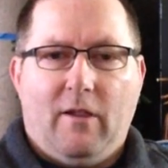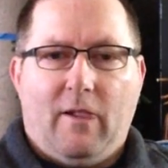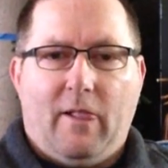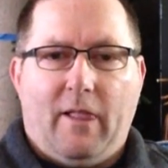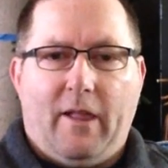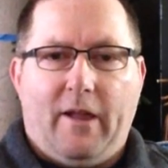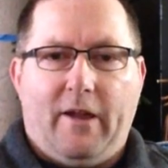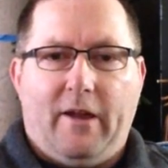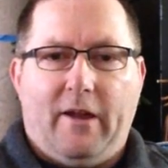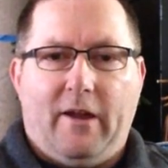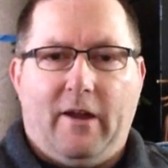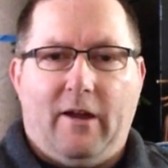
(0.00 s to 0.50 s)

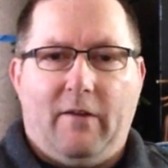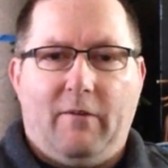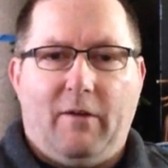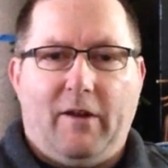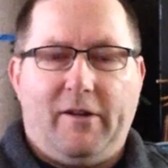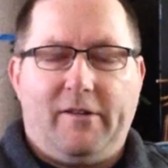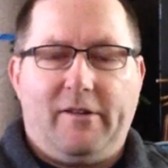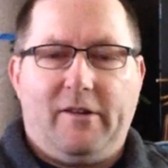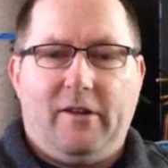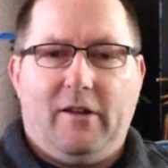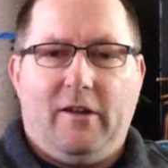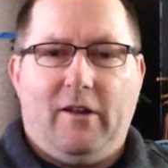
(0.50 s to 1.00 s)
I
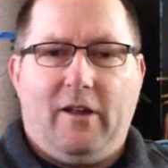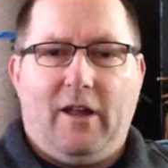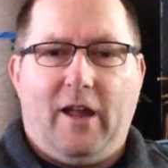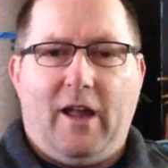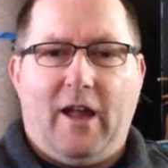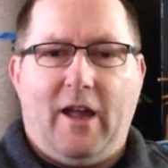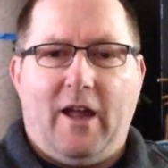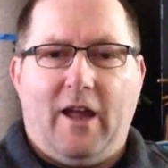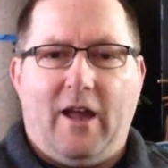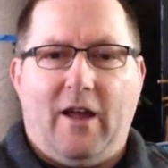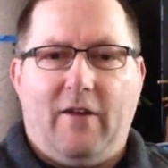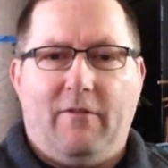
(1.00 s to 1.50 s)
still
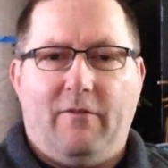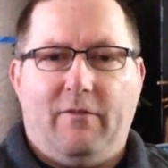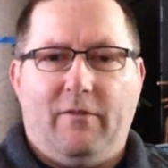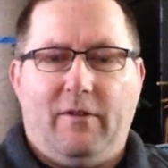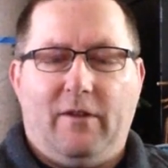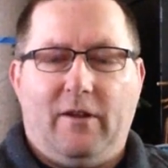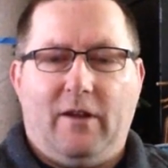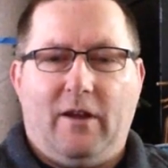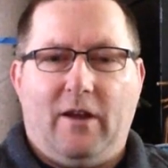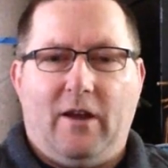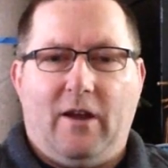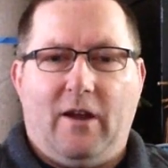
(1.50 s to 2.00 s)

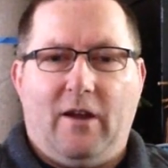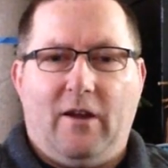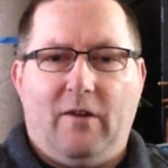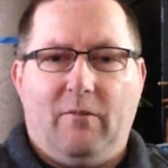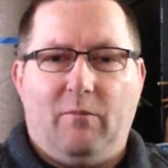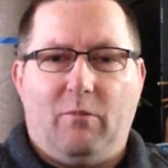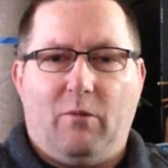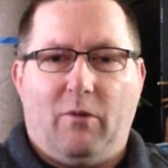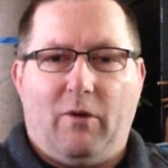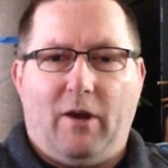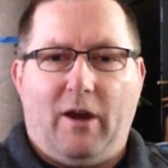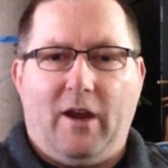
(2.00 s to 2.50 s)

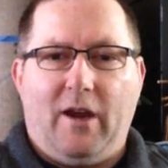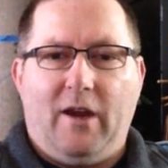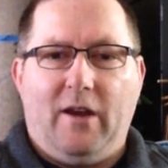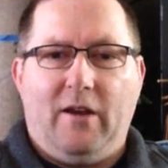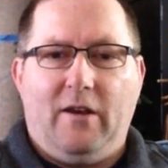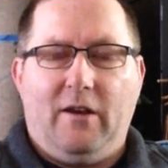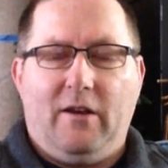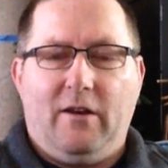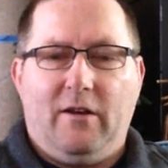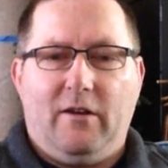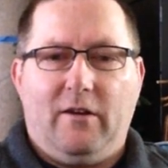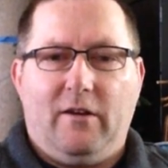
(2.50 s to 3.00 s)
have
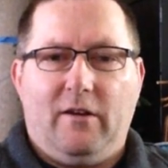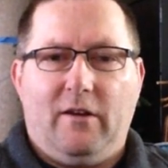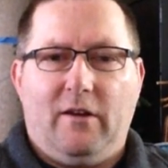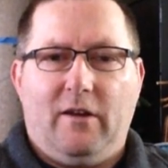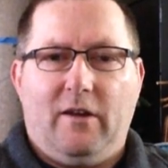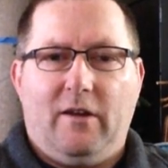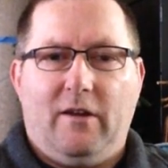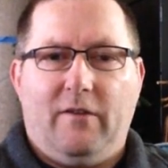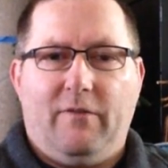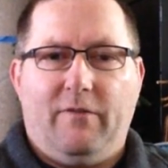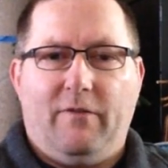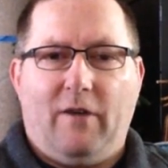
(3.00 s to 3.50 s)
brain
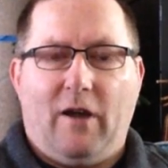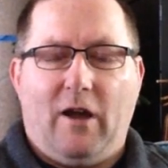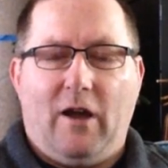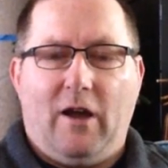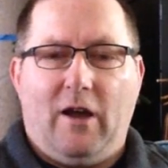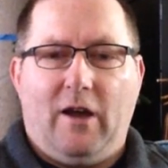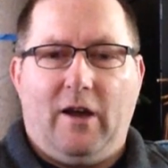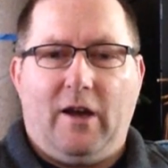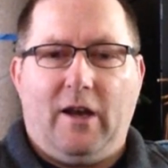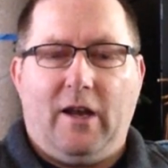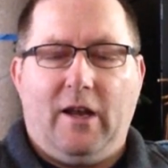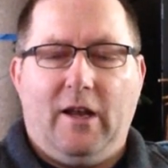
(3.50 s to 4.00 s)

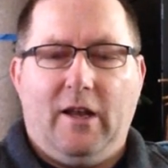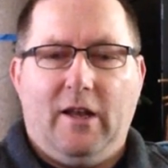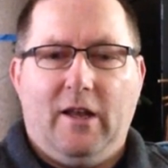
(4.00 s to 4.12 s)
fog,